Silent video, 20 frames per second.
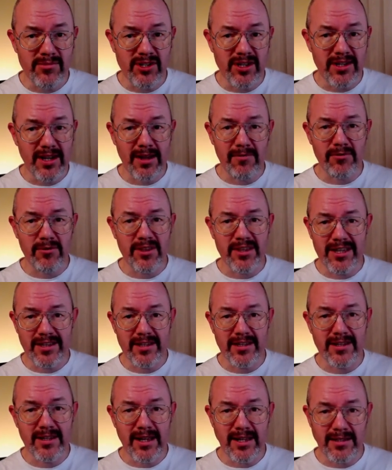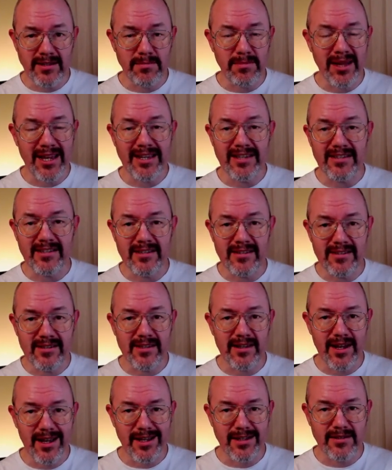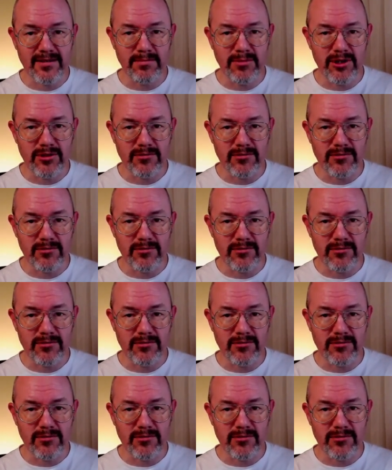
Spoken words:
and everything, the database selectable.